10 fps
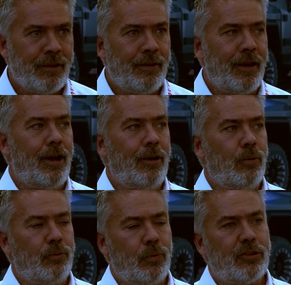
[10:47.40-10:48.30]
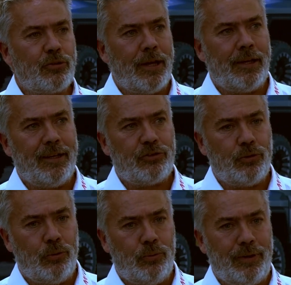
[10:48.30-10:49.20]
Now, what we are trying is
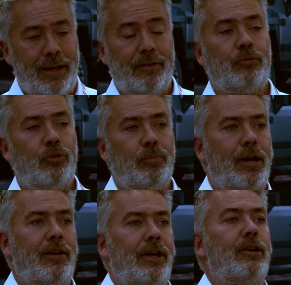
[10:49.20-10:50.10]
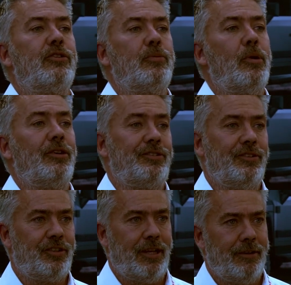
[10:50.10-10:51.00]
to get them to buy vehicles from us
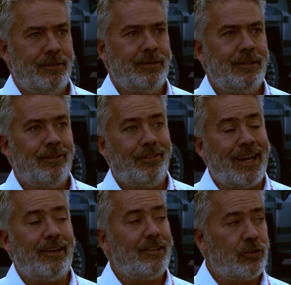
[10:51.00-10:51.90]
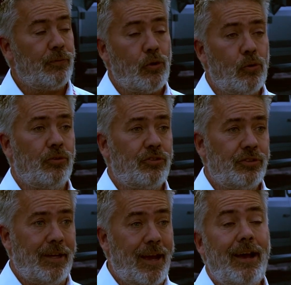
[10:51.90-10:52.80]
instead. That is, of course,
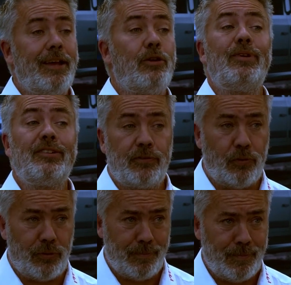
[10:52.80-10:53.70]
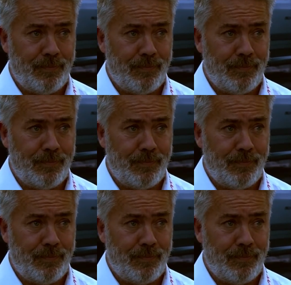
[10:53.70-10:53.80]
a higher risk for them.